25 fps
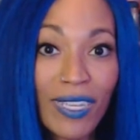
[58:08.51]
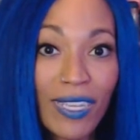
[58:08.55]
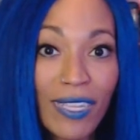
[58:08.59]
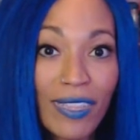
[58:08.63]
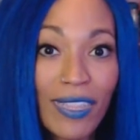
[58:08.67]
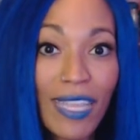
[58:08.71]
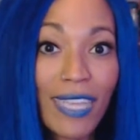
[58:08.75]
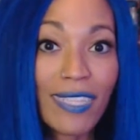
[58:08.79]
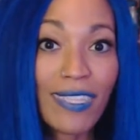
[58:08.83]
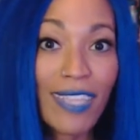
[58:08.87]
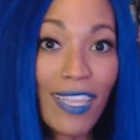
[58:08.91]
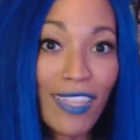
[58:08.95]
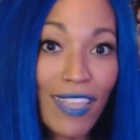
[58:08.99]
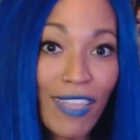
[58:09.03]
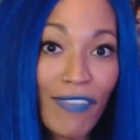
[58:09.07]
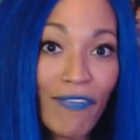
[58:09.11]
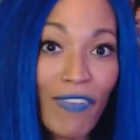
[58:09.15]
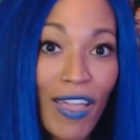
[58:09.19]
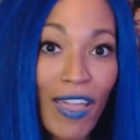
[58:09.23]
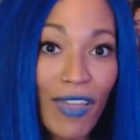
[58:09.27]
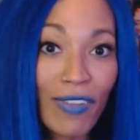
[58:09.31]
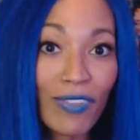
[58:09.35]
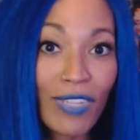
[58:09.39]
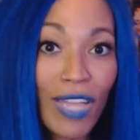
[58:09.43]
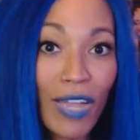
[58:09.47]
That's how they
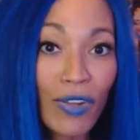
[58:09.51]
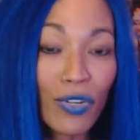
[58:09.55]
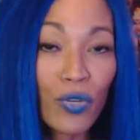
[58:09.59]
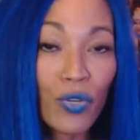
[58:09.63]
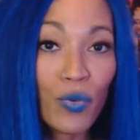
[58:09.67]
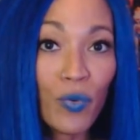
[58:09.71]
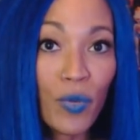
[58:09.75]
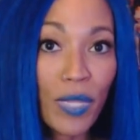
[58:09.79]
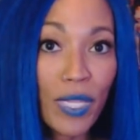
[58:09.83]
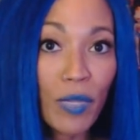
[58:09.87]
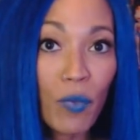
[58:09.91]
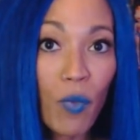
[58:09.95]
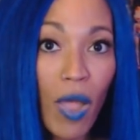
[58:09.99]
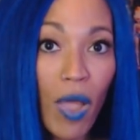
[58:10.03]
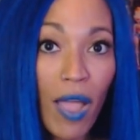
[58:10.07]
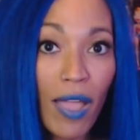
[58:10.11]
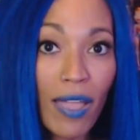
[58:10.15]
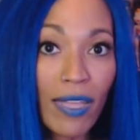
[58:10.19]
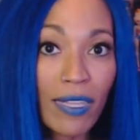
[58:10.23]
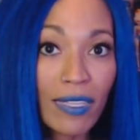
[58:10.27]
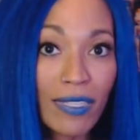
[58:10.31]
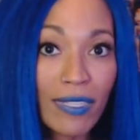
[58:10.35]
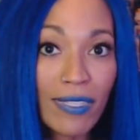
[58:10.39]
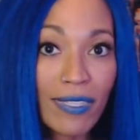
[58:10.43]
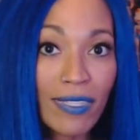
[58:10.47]
found out who he
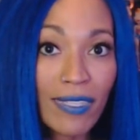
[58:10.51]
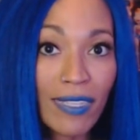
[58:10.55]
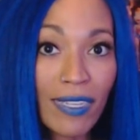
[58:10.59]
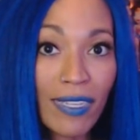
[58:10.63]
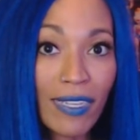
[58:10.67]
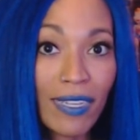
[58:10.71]
was,